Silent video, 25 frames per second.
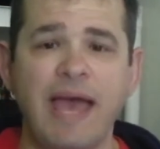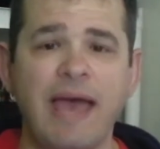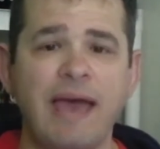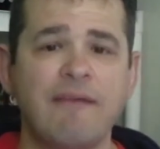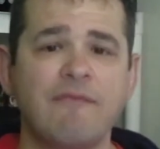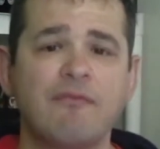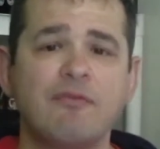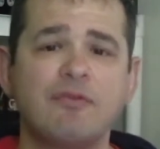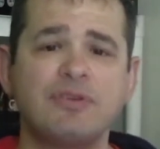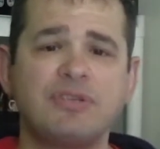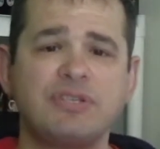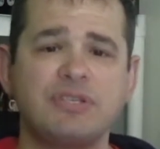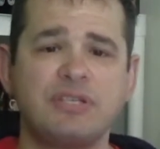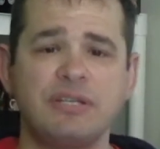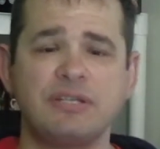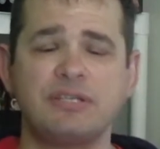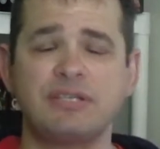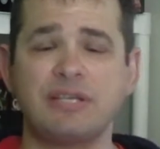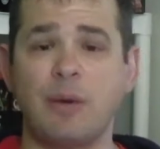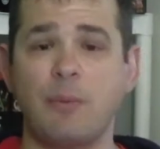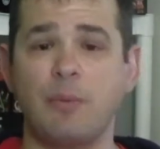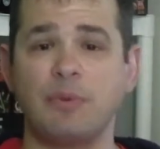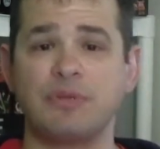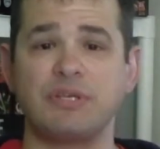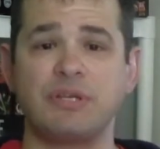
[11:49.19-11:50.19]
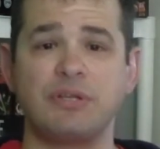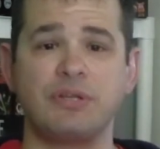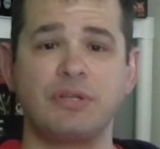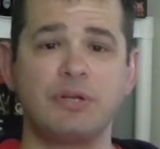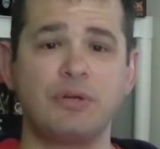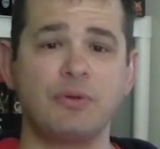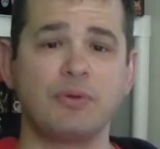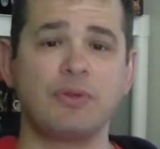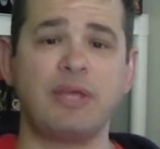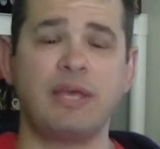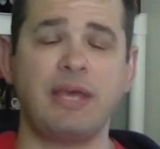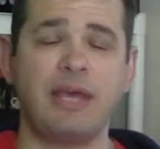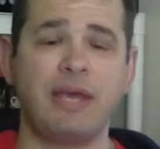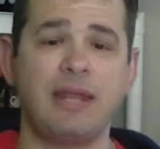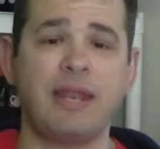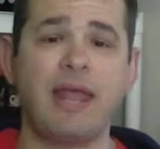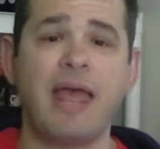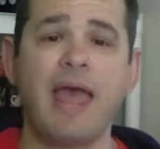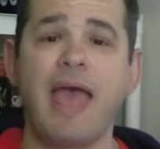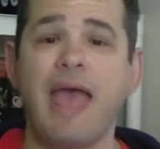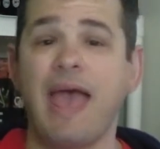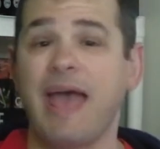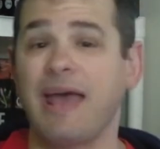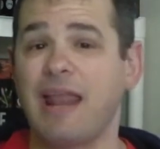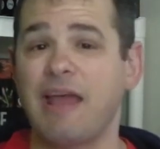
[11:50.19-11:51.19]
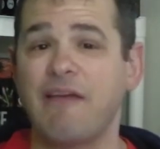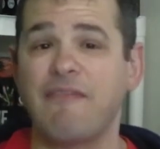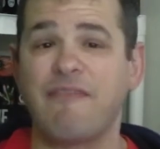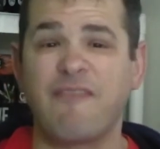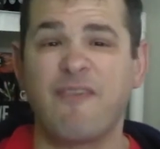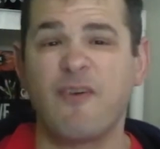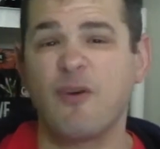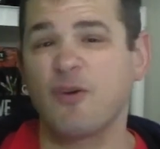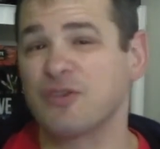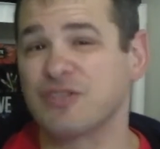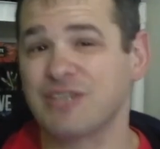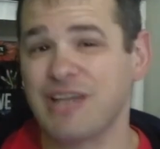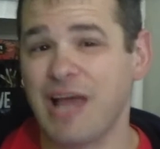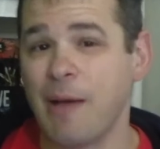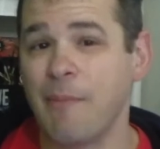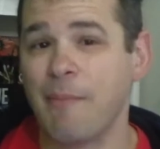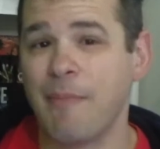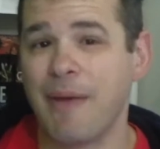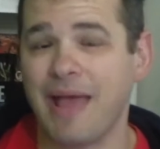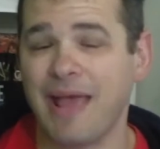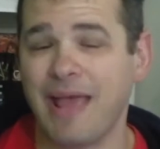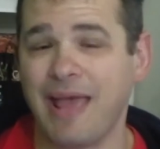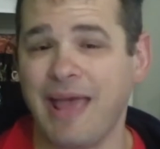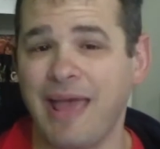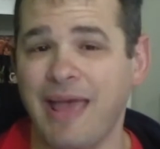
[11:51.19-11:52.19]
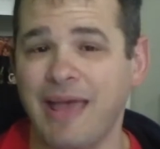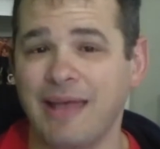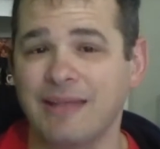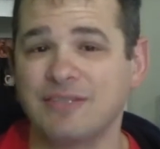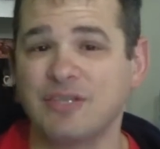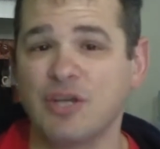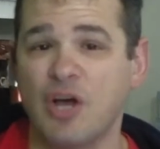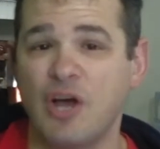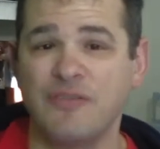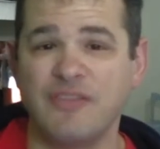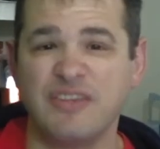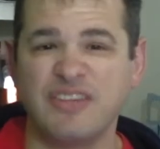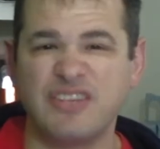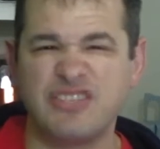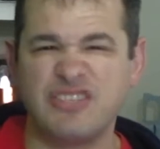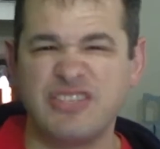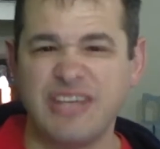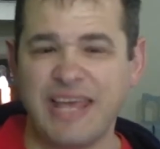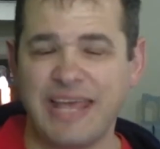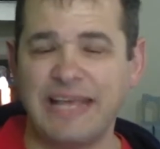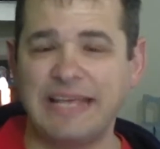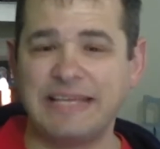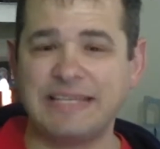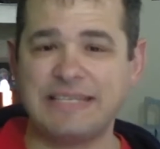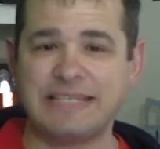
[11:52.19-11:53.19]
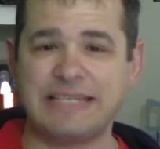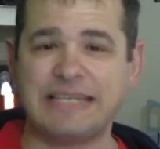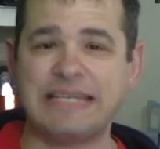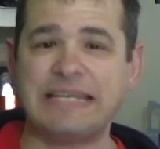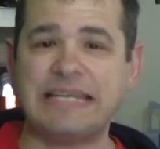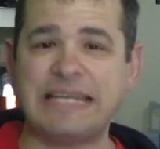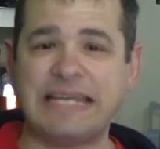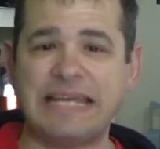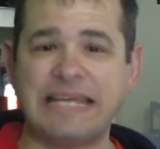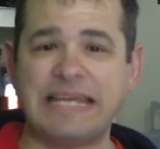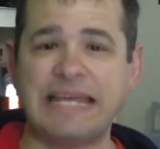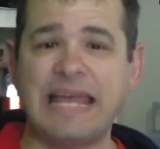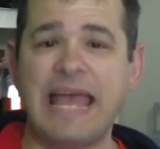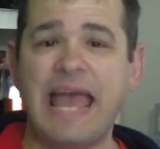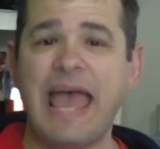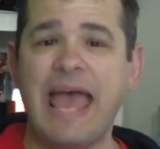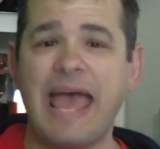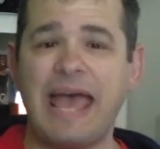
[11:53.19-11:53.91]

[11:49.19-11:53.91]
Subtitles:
ever since I was a little kid and I first got my hands on the Sega CD